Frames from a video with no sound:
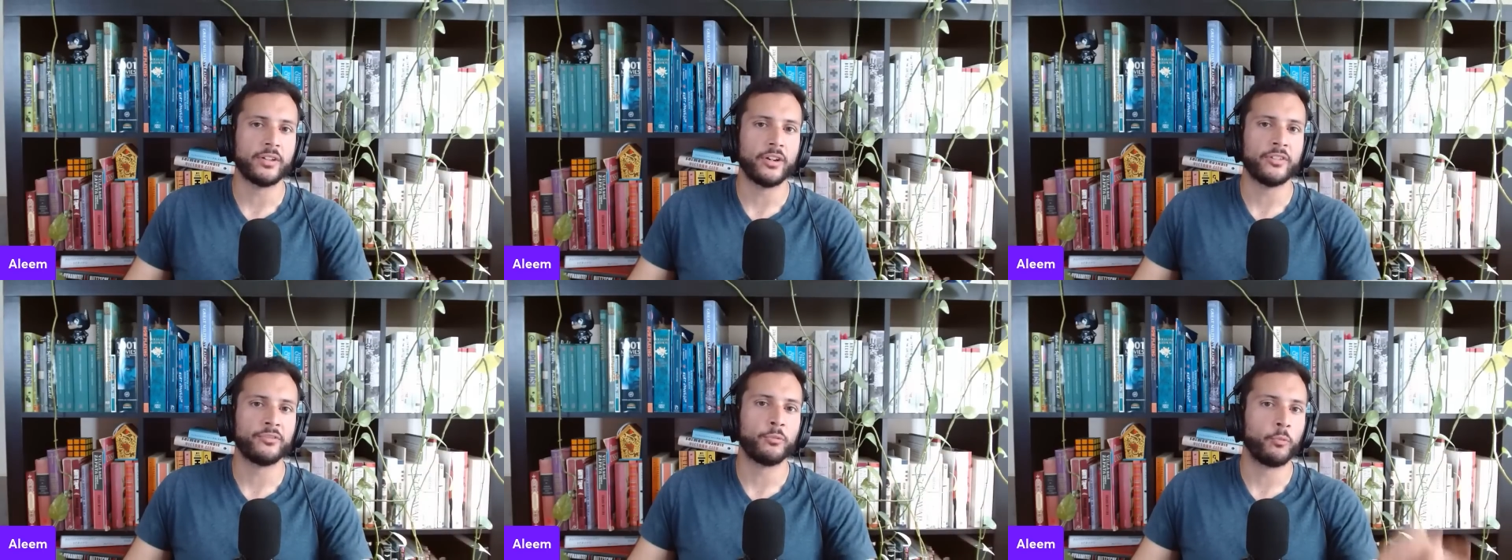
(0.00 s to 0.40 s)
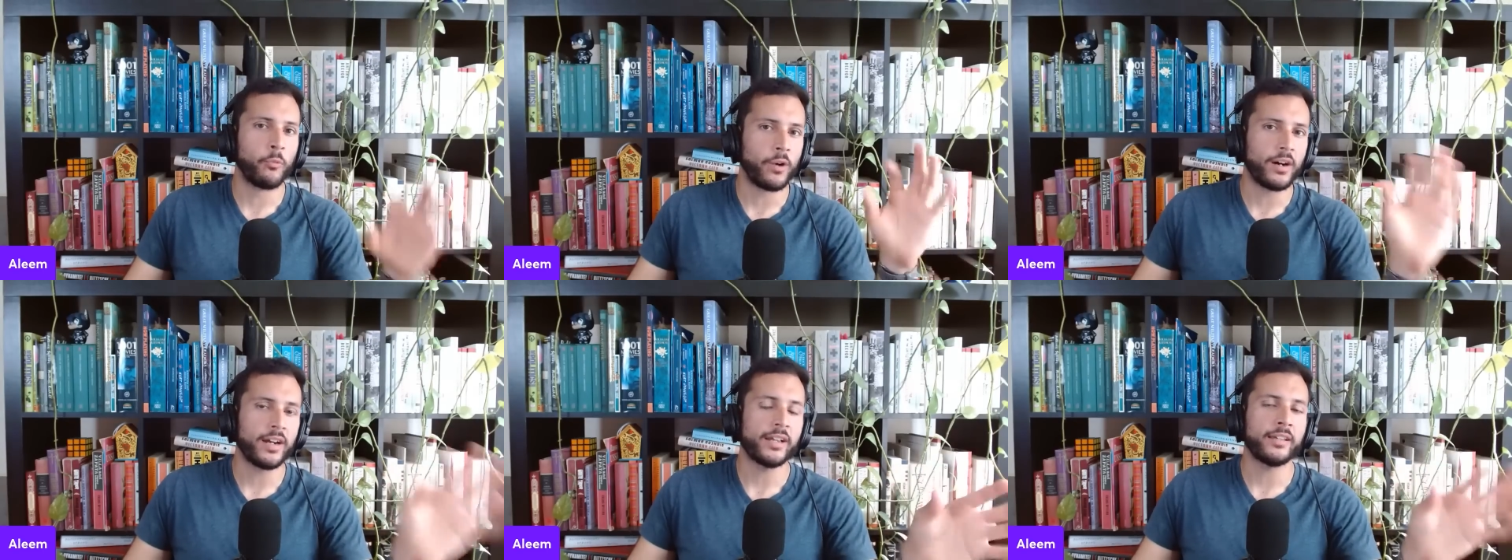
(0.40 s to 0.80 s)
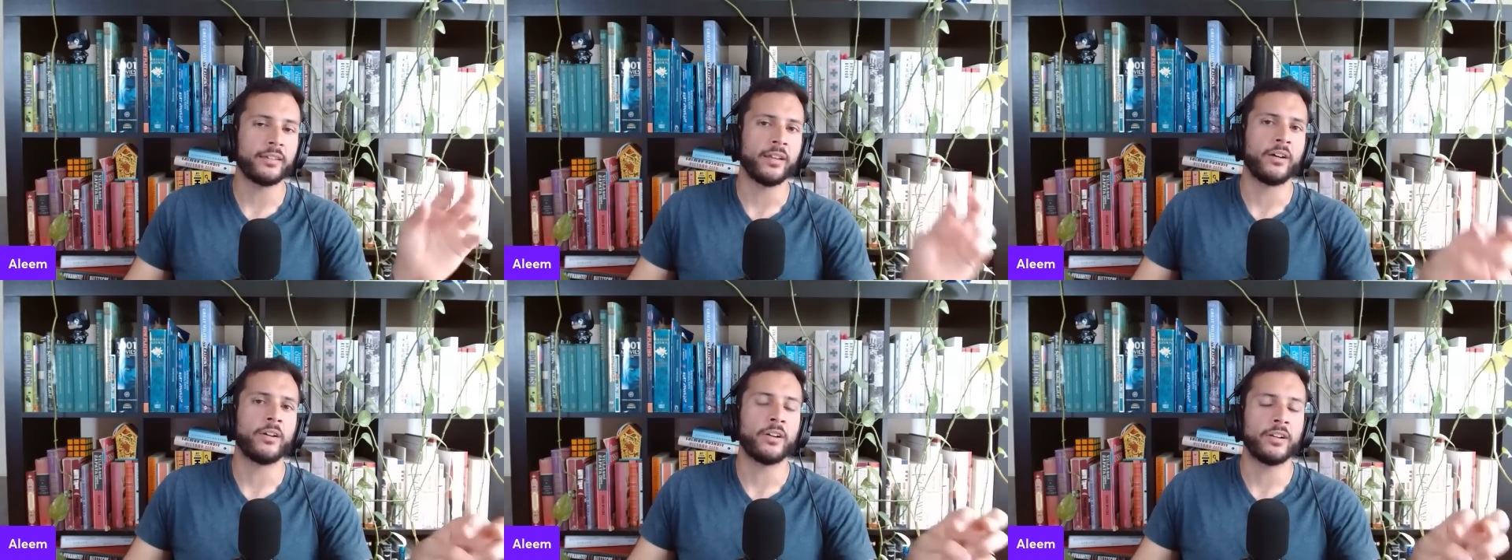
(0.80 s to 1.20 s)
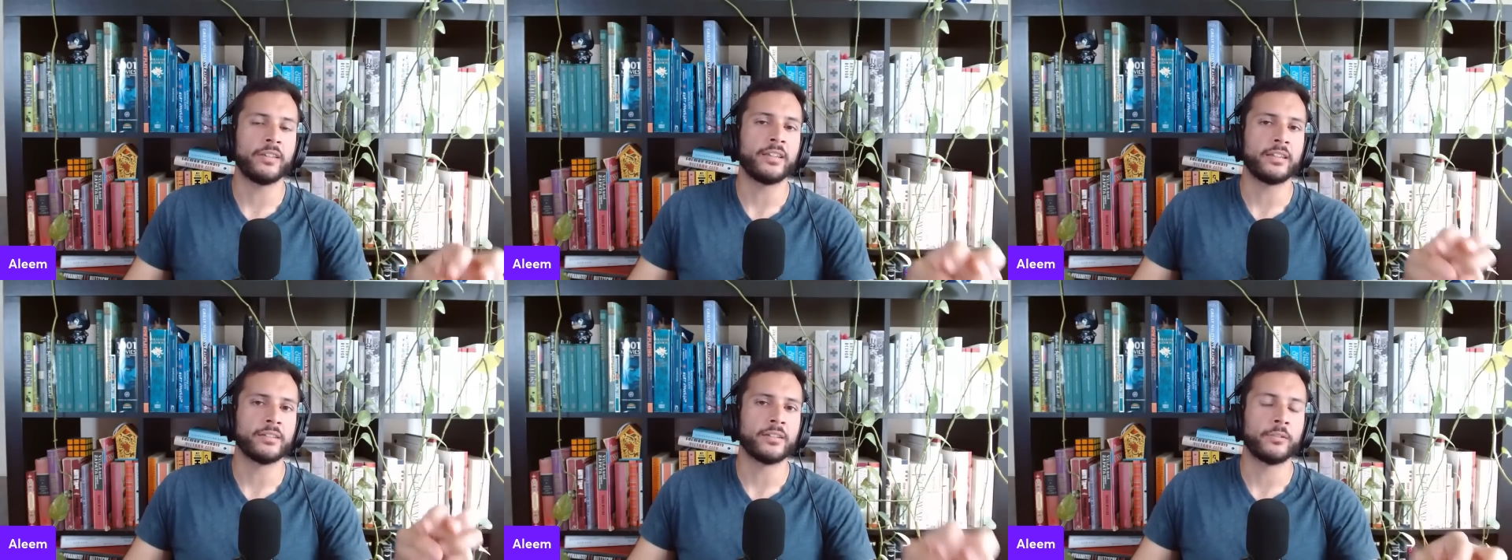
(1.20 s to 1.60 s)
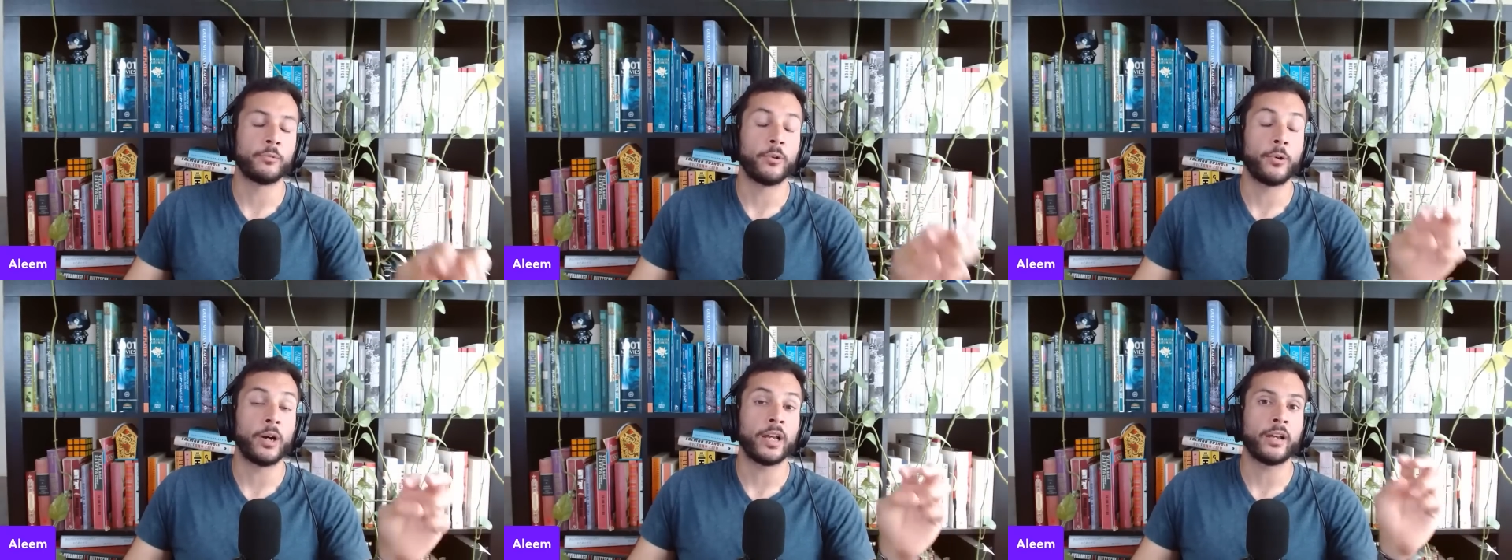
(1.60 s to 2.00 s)
of why are
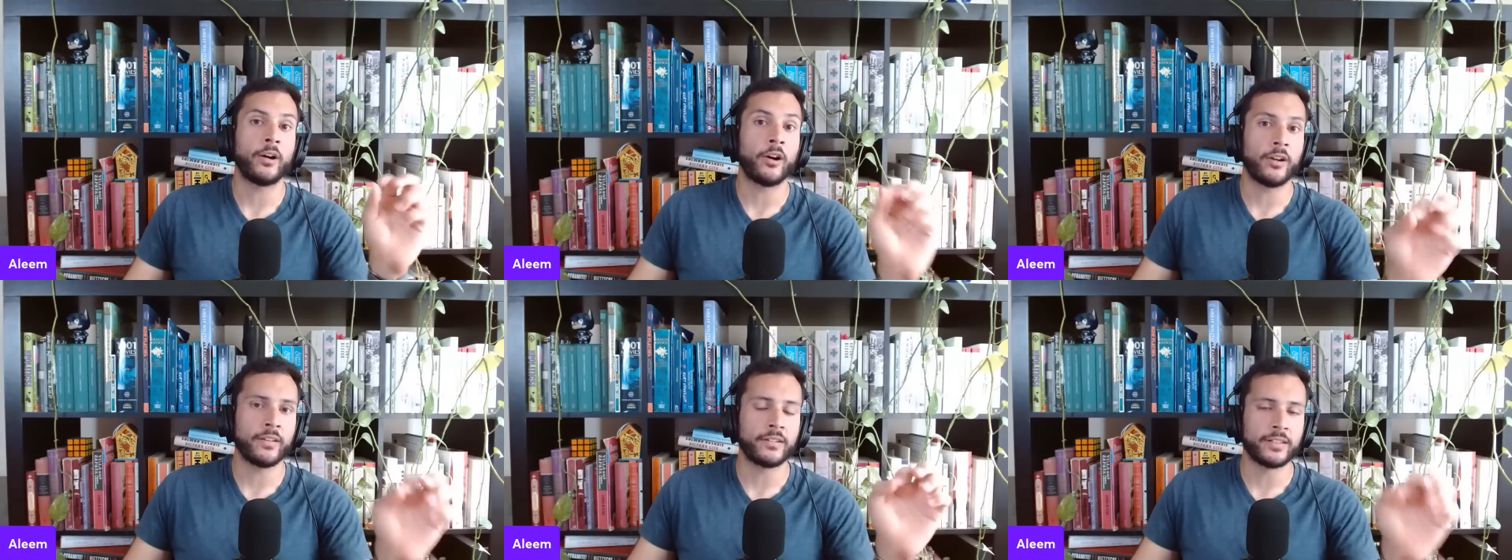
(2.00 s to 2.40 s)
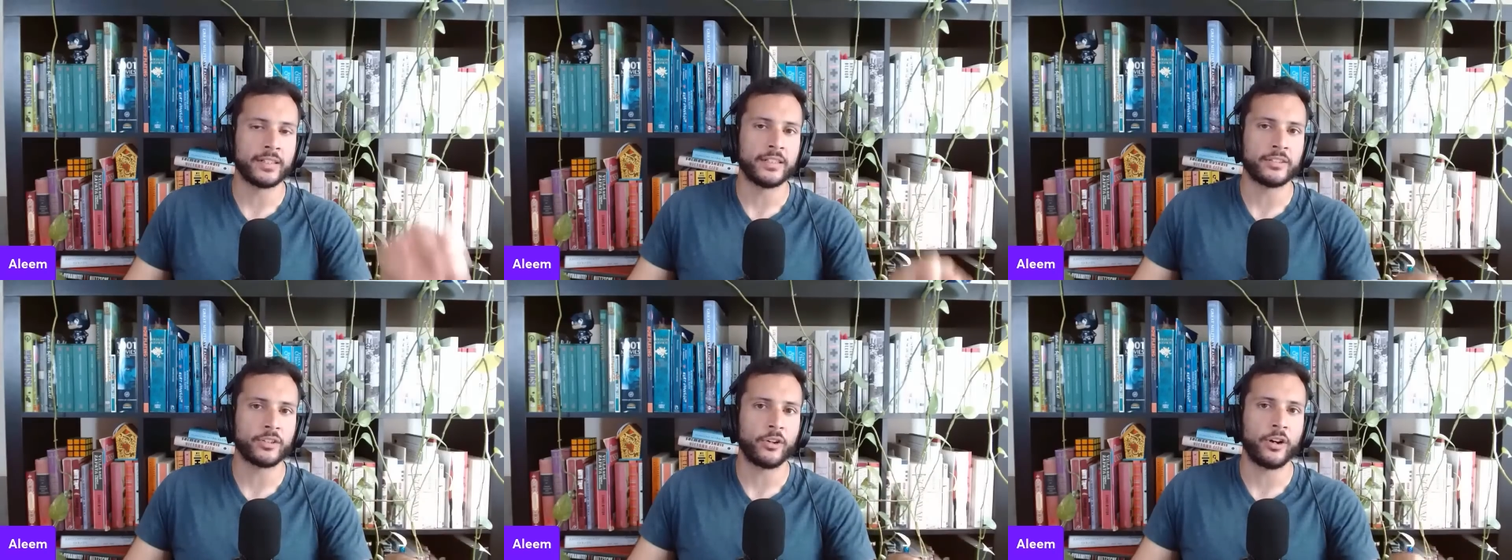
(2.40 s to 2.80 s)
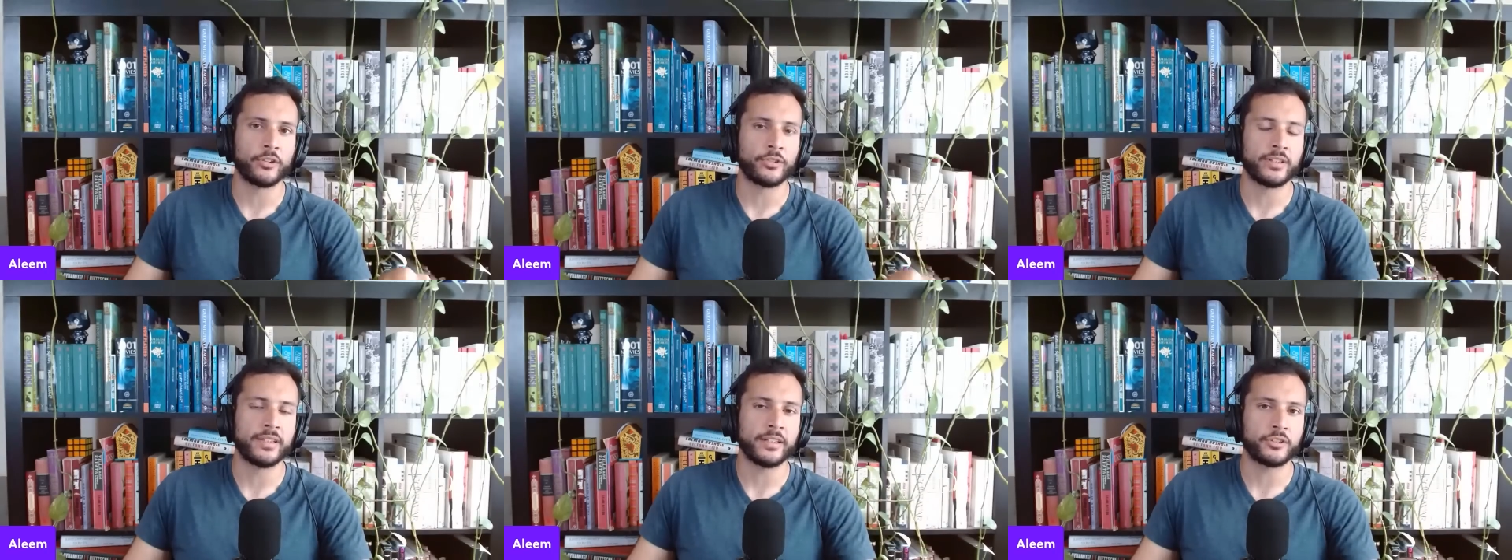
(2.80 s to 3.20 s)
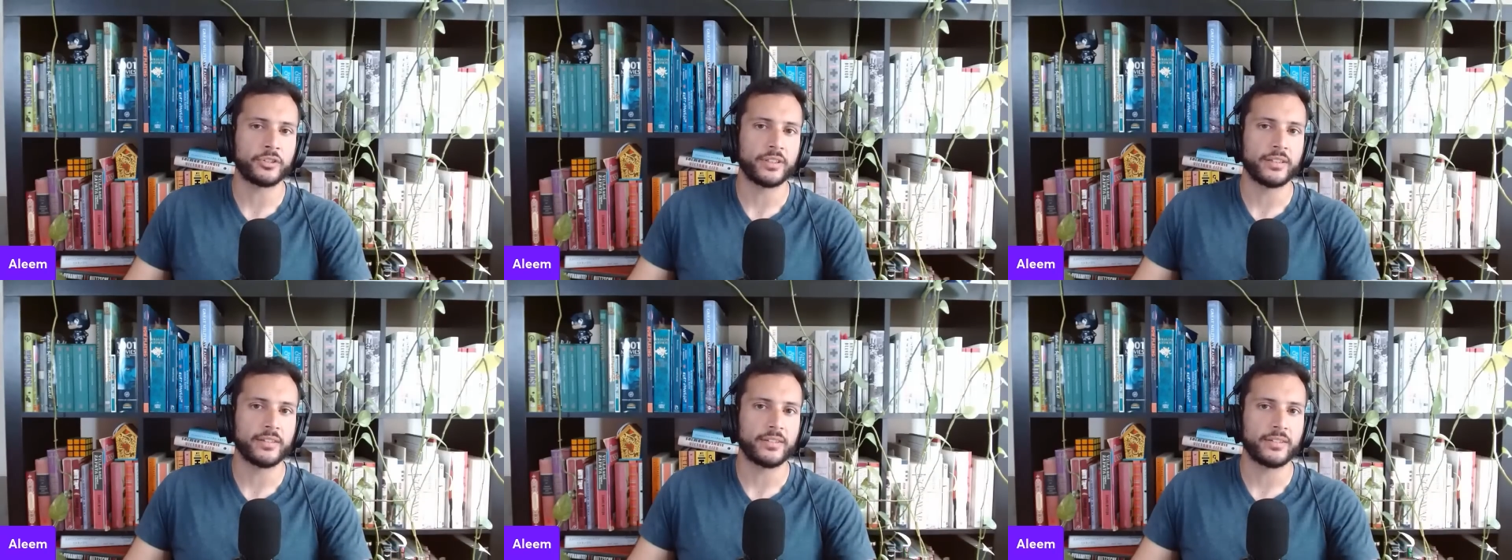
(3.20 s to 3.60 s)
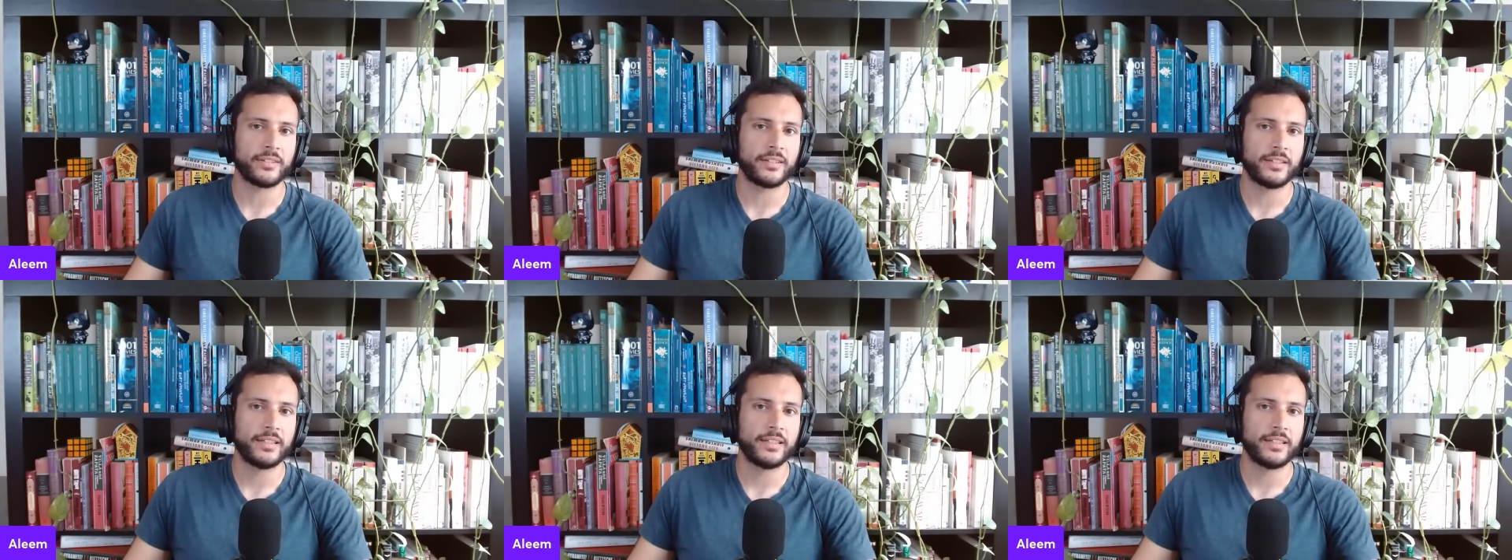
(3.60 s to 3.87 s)
there these contradictions?